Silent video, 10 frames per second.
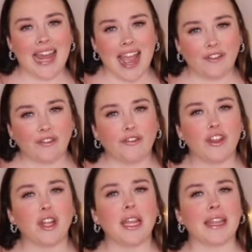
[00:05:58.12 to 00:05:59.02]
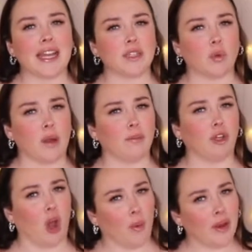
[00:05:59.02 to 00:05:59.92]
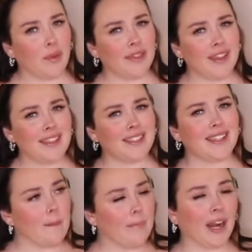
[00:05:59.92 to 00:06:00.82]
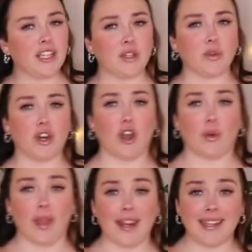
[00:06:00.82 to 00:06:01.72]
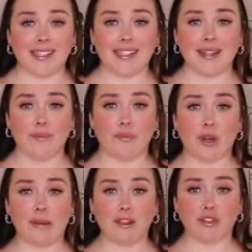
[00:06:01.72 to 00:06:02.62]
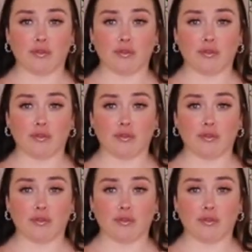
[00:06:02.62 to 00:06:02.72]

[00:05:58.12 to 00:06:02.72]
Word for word: I feel like that's where I'm going with this, but I don't know. It is pretty much